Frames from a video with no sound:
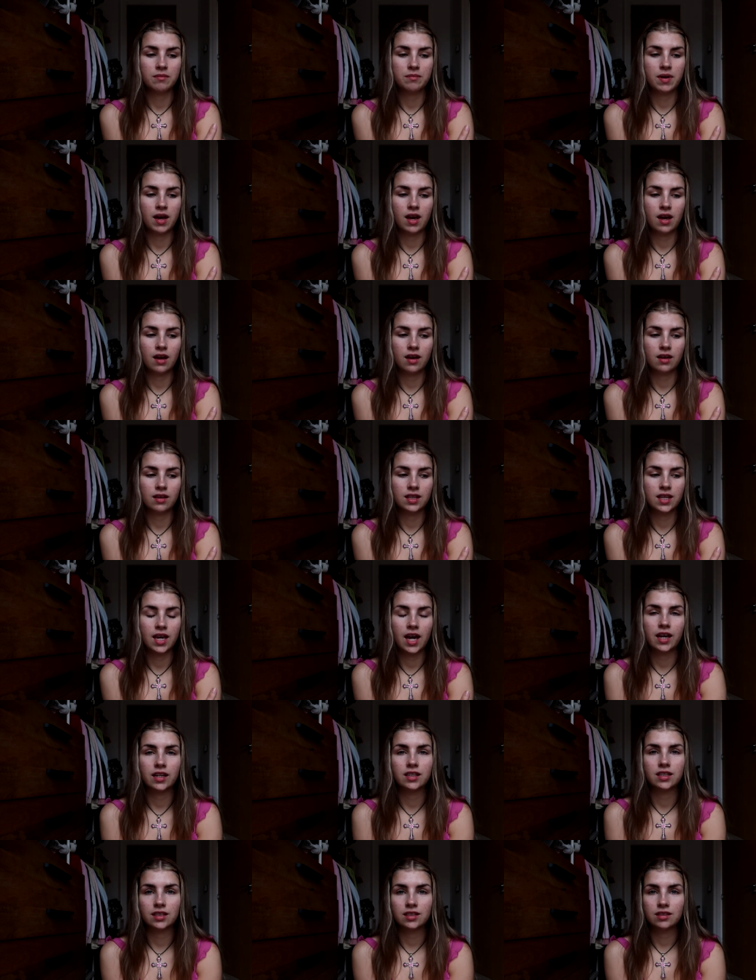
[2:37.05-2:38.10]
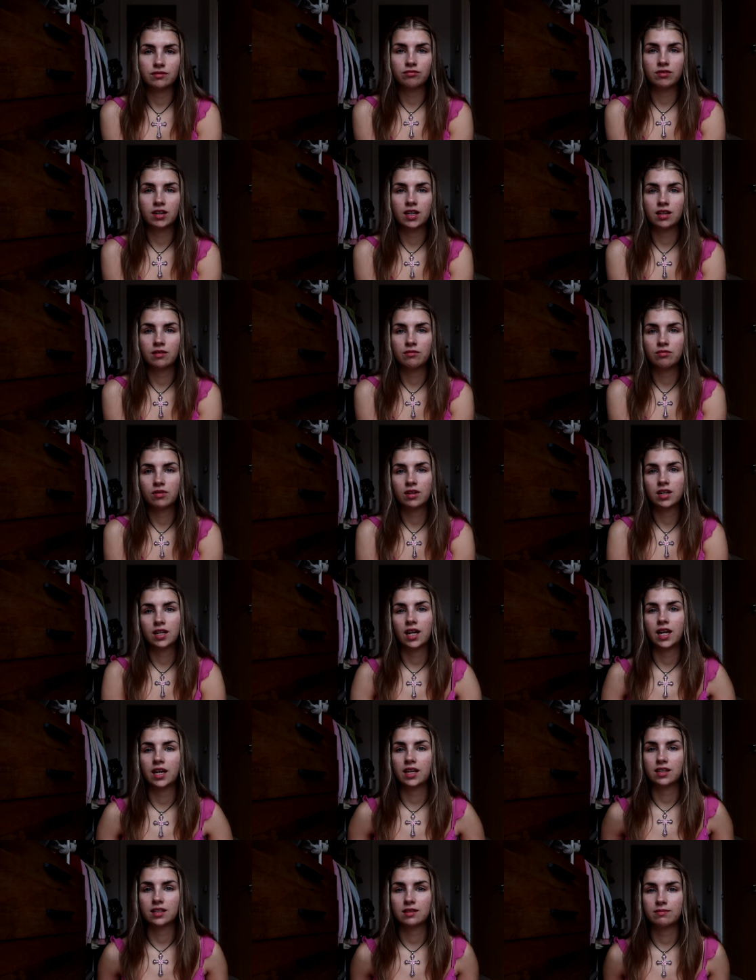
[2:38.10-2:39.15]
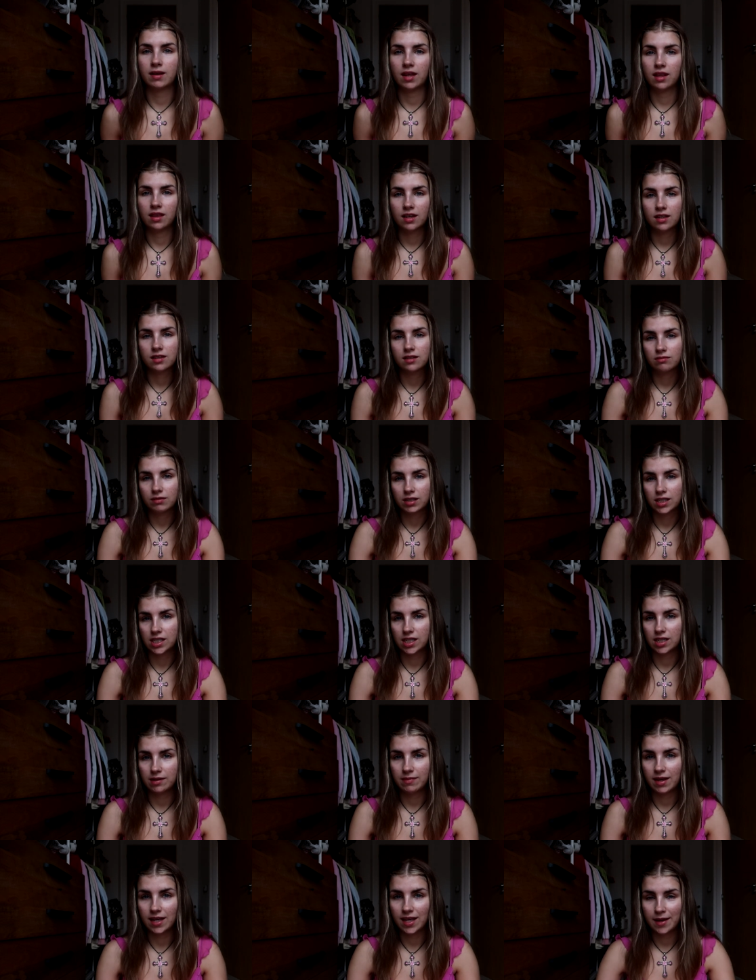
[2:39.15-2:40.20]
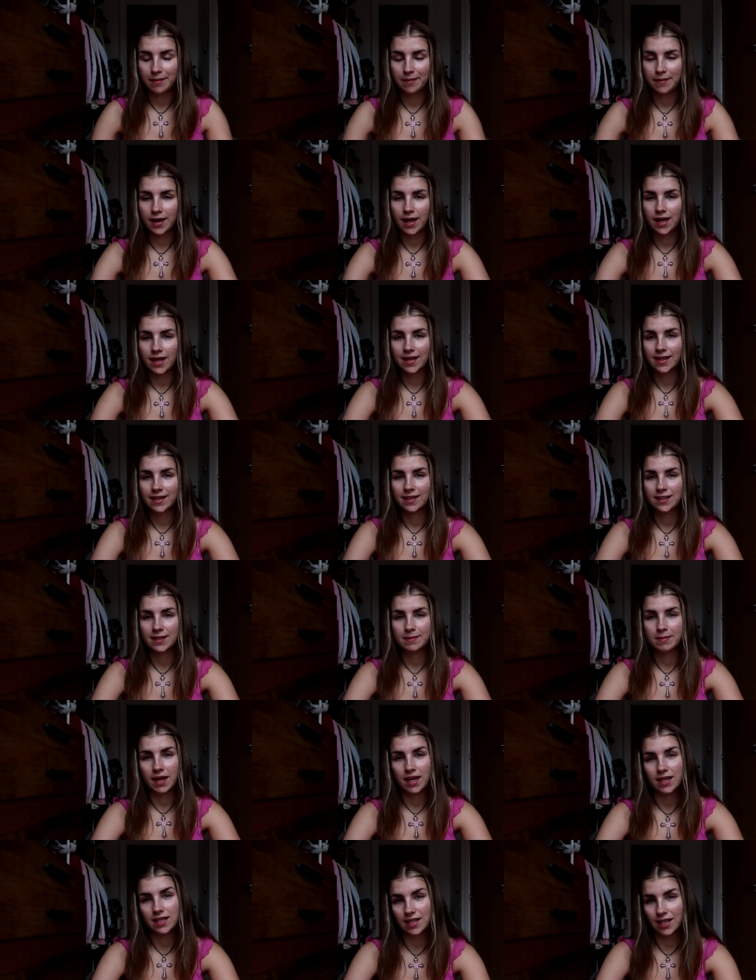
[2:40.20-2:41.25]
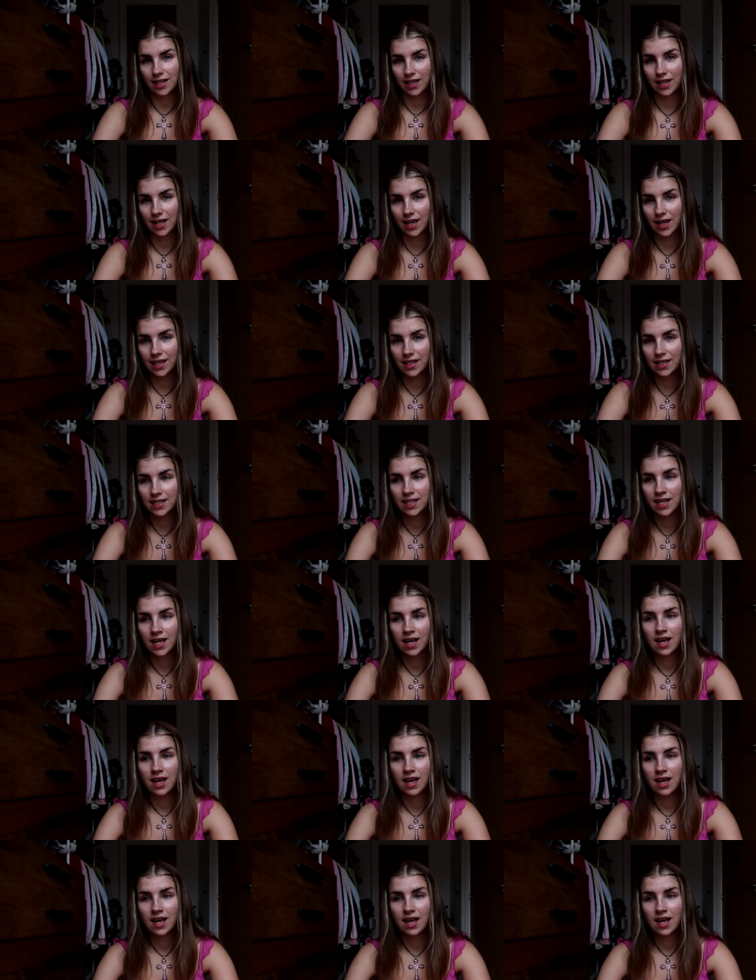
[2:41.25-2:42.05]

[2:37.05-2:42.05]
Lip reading: But yeah, I just really want to like spend this winter making my space look nice,